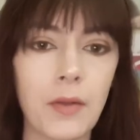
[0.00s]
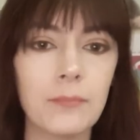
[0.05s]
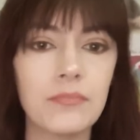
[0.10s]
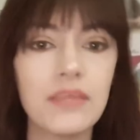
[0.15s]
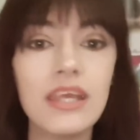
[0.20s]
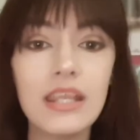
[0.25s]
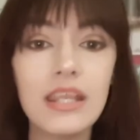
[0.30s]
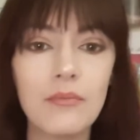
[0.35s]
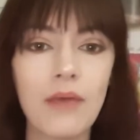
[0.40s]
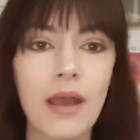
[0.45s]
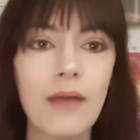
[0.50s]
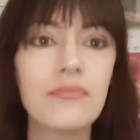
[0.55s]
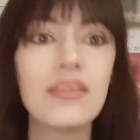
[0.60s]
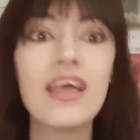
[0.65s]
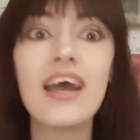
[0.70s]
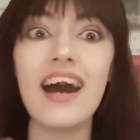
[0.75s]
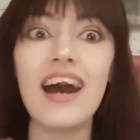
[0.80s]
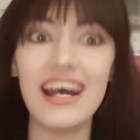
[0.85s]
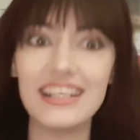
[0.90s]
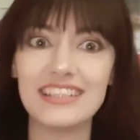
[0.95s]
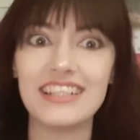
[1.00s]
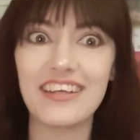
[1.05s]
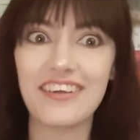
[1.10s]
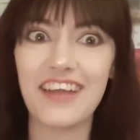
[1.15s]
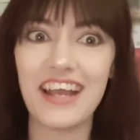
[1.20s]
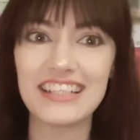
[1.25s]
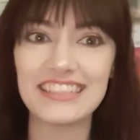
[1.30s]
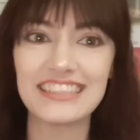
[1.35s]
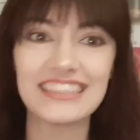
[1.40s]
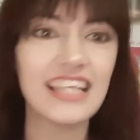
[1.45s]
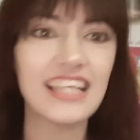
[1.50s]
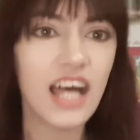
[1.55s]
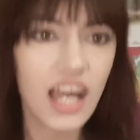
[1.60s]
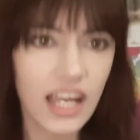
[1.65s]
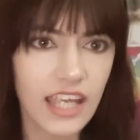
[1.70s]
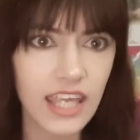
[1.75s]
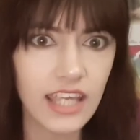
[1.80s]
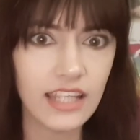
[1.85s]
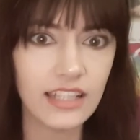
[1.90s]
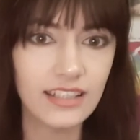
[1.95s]
Anyway, I digress.
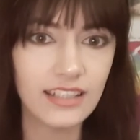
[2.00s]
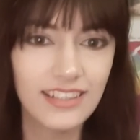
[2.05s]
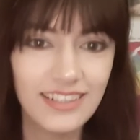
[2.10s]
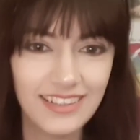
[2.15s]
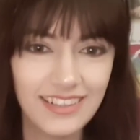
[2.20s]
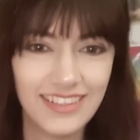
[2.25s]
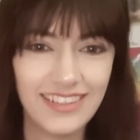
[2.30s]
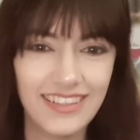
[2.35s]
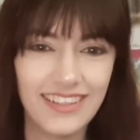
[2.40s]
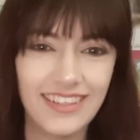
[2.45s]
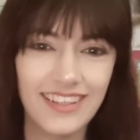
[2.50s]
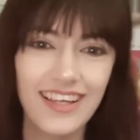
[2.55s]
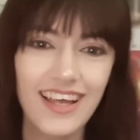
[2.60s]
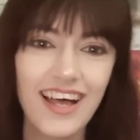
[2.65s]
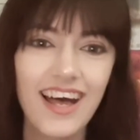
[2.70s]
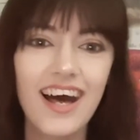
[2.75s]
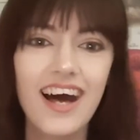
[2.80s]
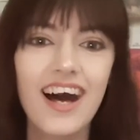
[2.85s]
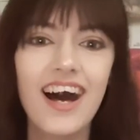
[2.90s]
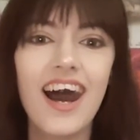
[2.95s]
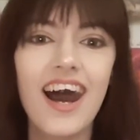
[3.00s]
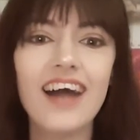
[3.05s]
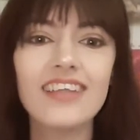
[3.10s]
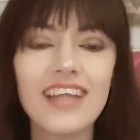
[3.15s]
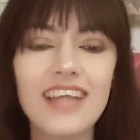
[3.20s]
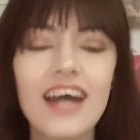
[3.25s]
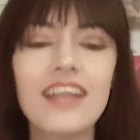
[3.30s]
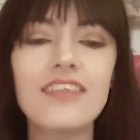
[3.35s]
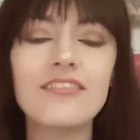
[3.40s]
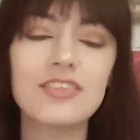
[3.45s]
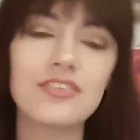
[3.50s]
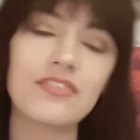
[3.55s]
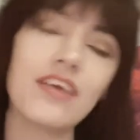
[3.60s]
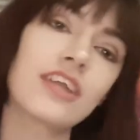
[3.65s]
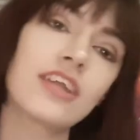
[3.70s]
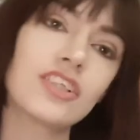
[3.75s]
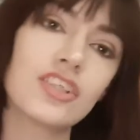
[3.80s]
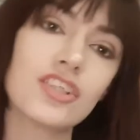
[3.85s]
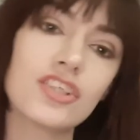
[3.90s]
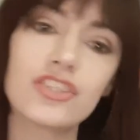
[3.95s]
Again. A lot of
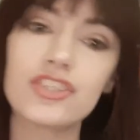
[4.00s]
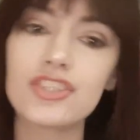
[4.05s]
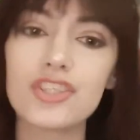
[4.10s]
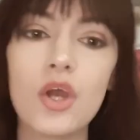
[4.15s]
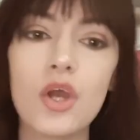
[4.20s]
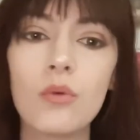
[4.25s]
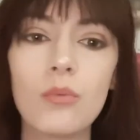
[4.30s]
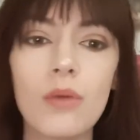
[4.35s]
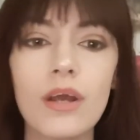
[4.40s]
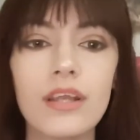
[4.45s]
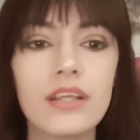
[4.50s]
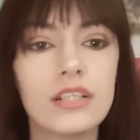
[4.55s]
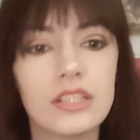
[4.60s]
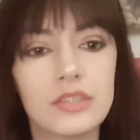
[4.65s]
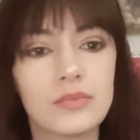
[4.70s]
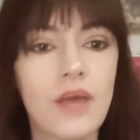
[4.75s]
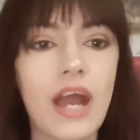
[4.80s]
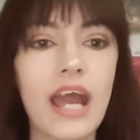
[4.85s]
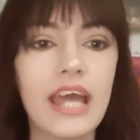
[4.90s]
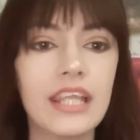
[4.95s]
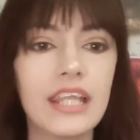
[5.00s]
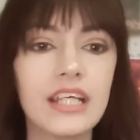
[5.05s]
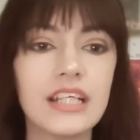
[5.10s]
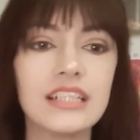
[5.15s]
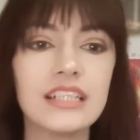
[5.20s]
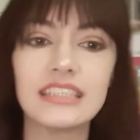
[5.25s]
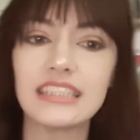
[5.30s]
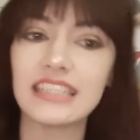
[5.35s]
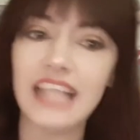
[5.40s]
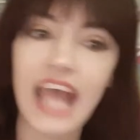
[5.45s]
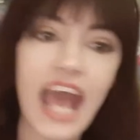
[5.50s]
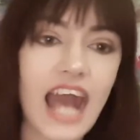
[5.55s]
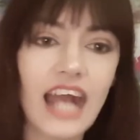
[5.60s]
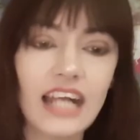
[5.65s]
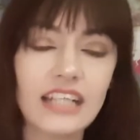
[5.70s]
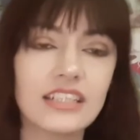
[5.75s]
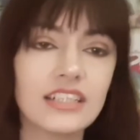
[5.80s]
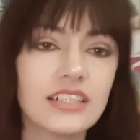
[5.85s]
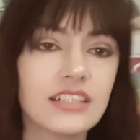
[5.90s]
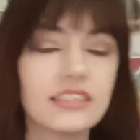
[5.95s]
directors, showrunners, writers, and
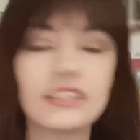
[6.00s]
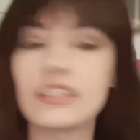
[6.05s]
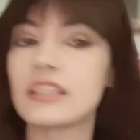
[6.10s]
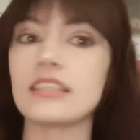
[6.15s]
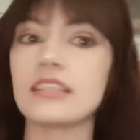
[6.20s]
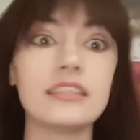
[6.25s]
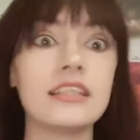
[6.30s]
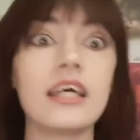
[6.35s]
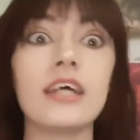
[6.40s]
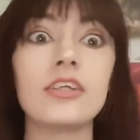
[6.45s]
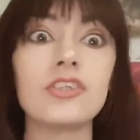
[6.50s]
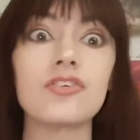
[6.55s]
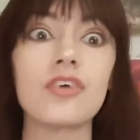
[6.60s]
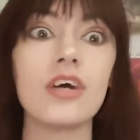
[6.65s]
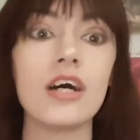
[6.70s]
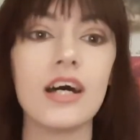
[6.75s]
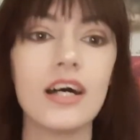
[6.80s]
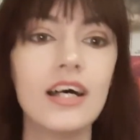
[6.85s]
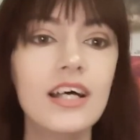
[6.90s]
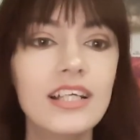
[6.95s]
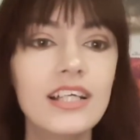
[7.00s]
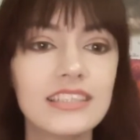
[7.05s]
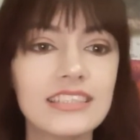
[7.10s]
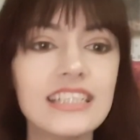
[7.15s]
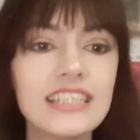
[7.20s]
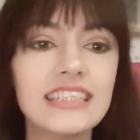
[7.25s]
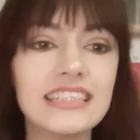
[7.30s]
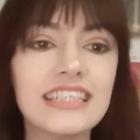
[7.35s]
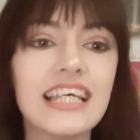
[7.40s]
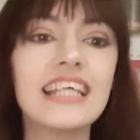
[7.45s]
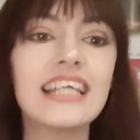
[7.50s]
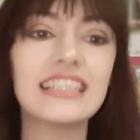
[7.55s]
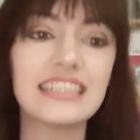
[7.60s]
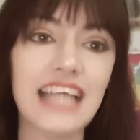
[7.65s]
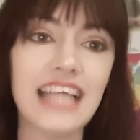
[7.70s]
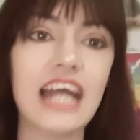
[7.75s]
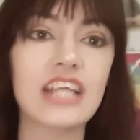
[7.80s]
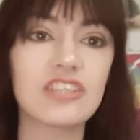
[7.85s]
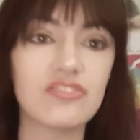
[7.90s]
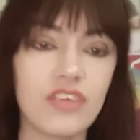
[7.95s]
actors, etc. dislike
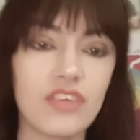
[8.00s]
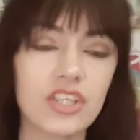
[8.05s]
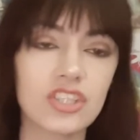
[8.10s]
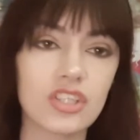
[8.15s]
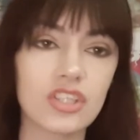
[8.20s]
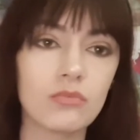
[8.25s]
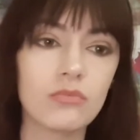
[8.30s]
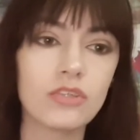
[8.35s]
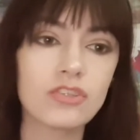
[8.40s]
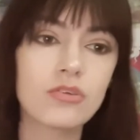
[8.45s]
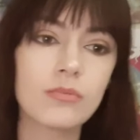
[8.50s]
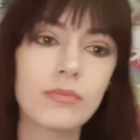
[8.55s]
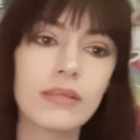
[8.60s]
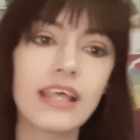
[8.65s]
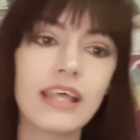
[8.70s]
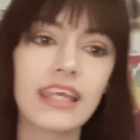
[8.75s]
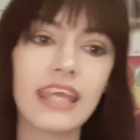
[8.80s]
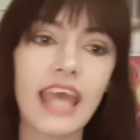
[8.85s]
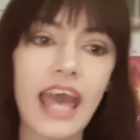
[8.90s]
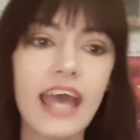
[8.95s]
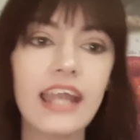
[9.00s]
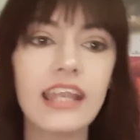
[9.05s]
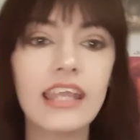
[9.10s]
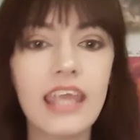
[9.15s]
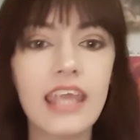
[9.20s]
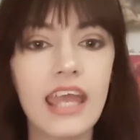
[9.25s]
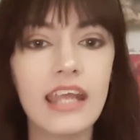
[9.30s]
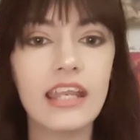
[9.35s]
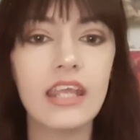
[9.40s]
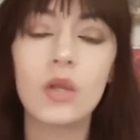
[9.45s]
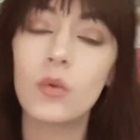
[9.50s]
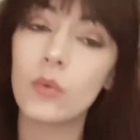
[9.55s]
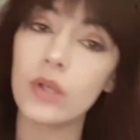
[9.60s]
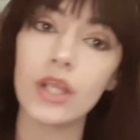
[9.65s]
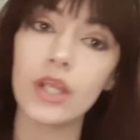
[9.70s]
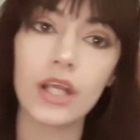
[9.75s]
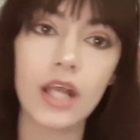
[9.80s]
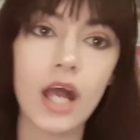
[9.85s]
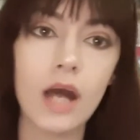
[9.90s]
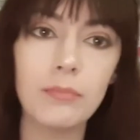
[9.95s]
slash fiction, which would be like headcanon
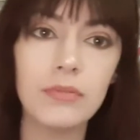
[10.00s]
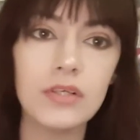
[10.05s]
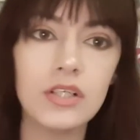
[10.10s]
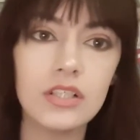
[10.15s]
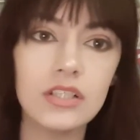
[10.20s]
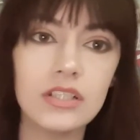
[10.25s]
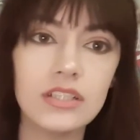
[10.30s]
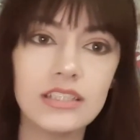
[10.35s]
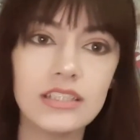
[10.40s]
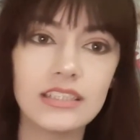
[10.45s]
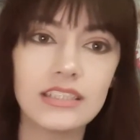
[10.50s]
queer couples